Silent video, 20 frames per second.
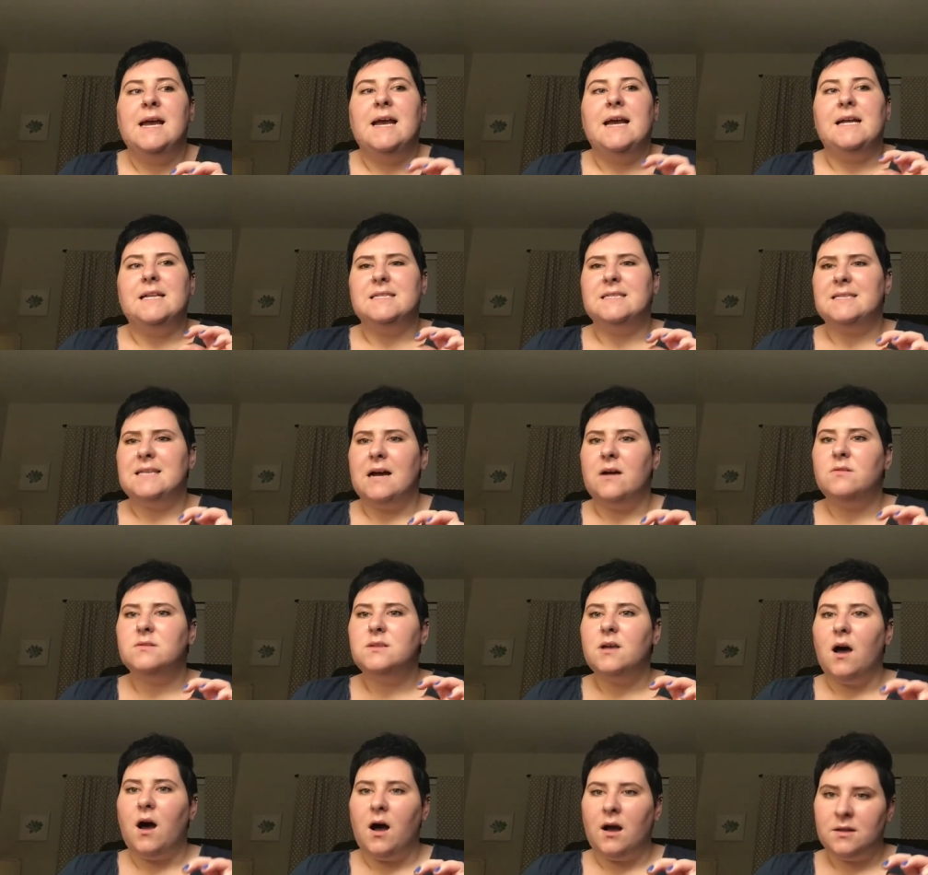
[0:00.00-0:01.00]
it sounds
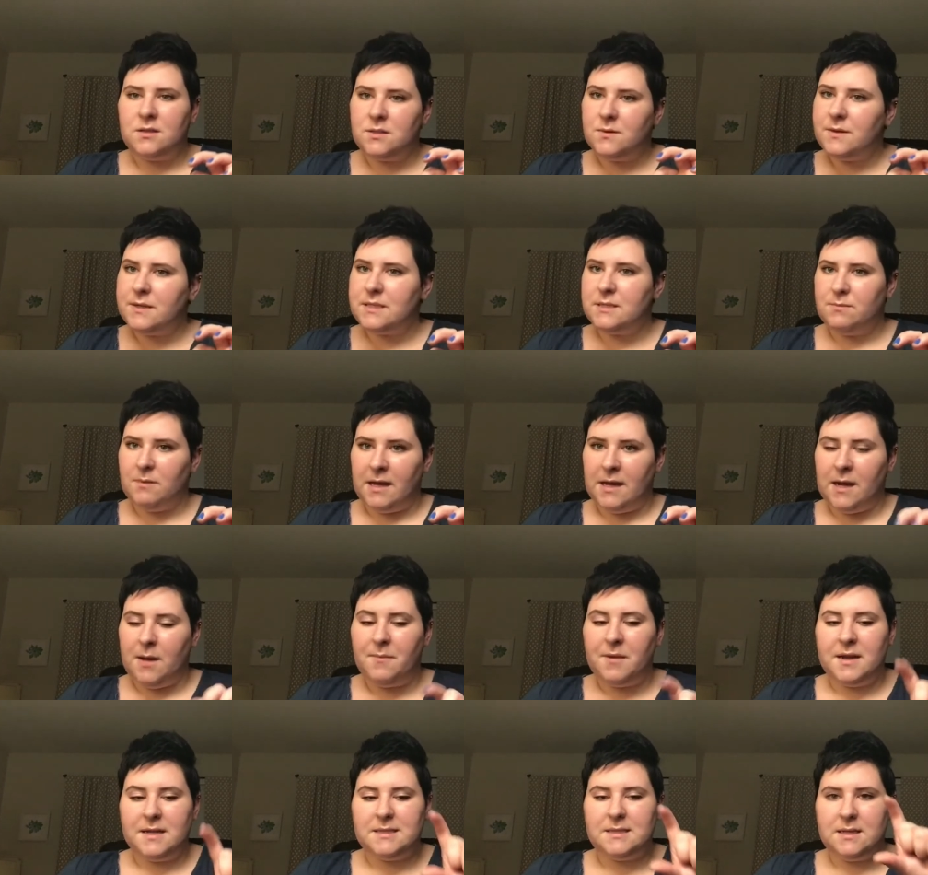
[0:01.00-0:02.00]
odd to explain it,
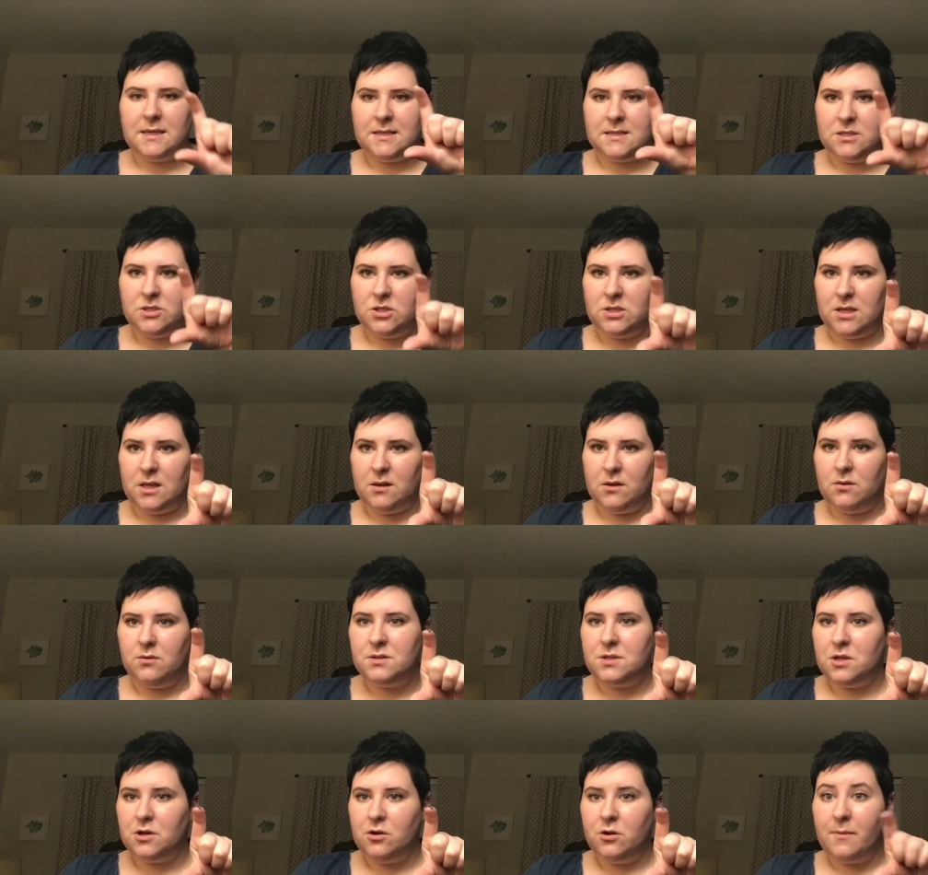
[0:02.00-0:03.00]
but it's it's just a little
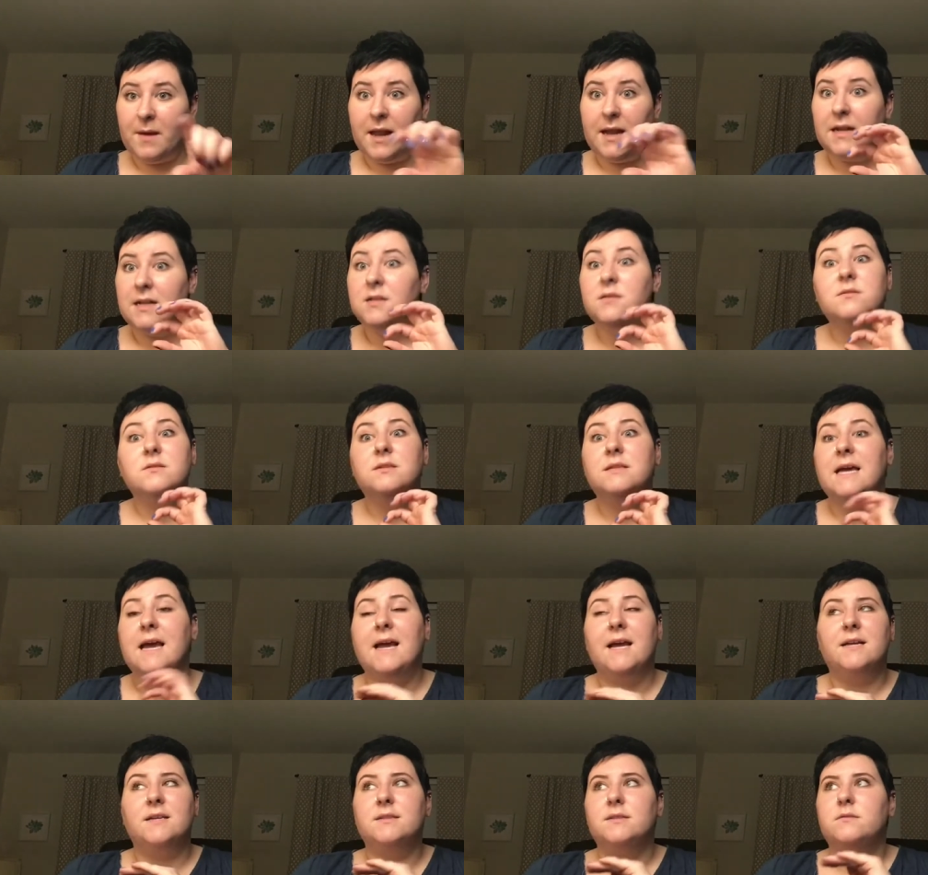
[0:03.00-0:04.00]
tube and it
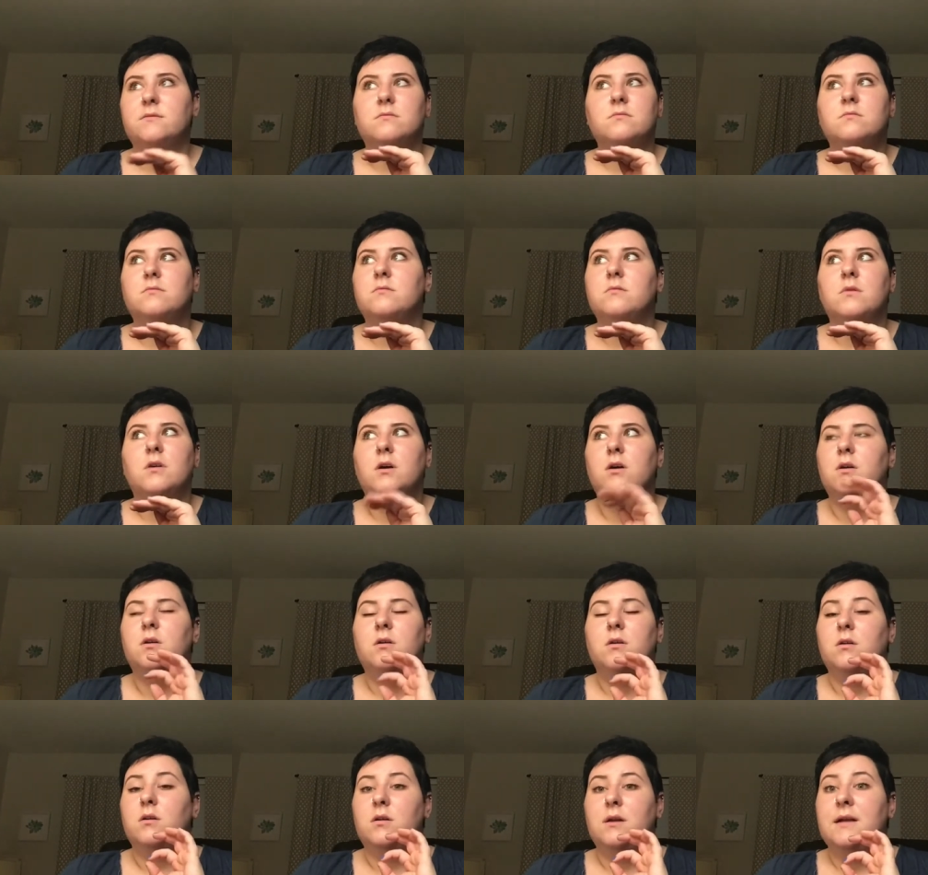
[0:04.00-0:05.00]
takes
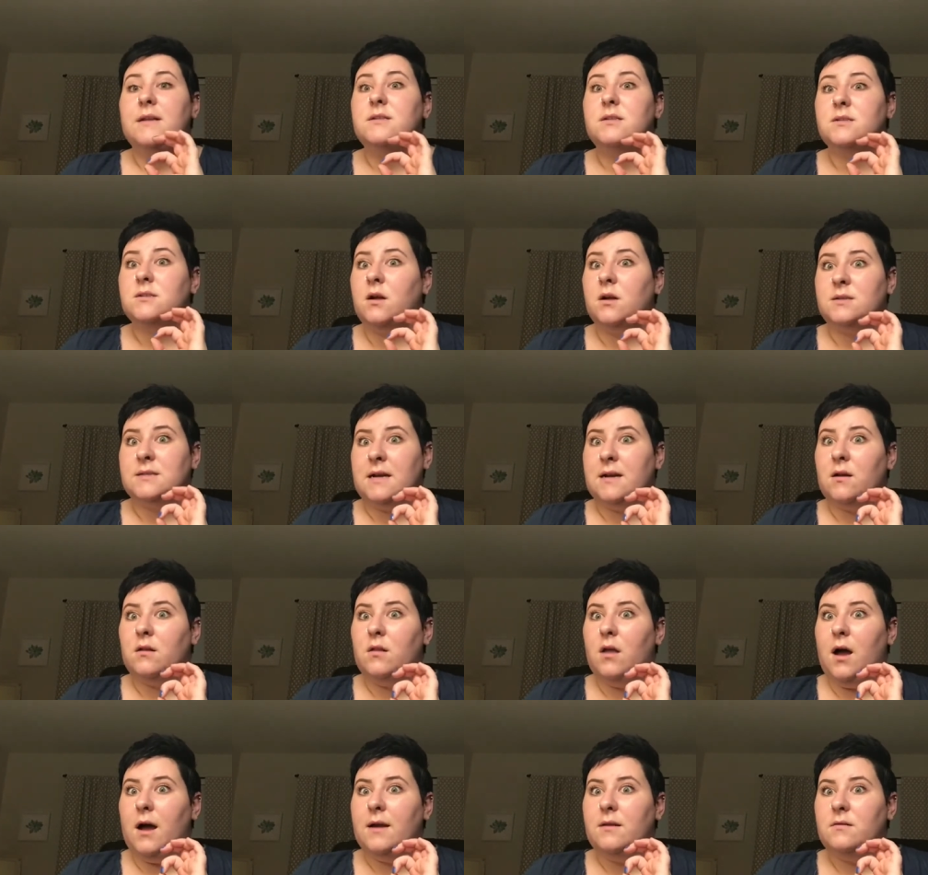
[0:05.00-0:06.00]
it does not take a
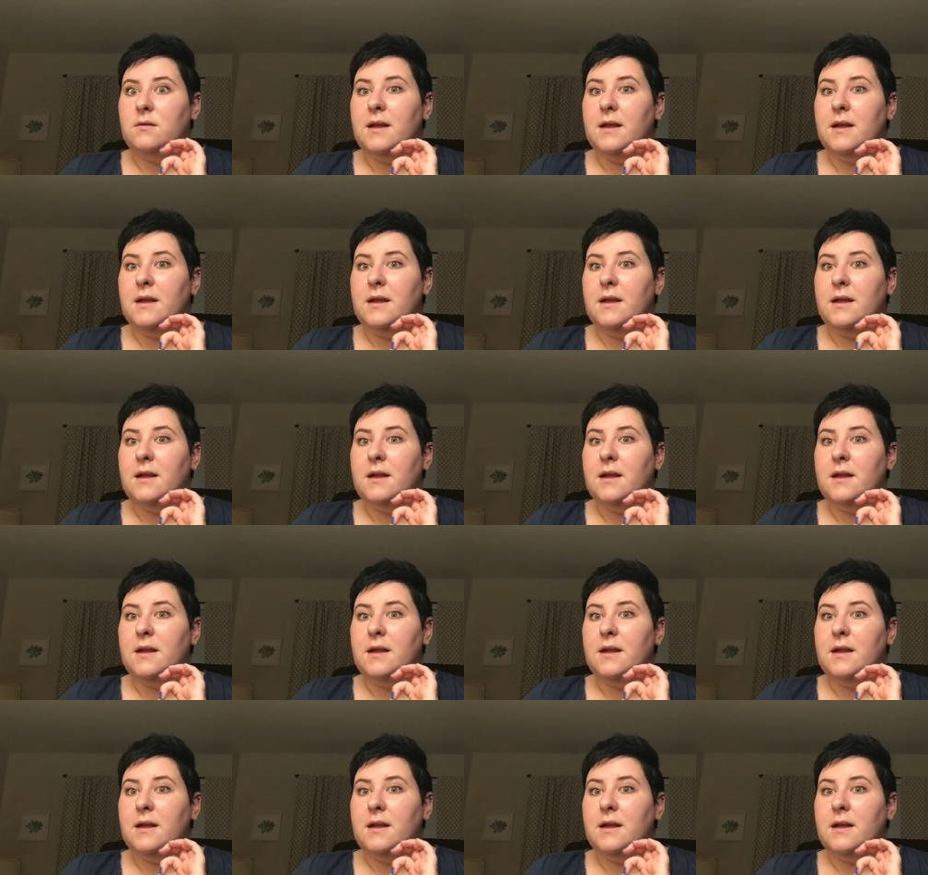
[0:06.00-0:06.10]
lot.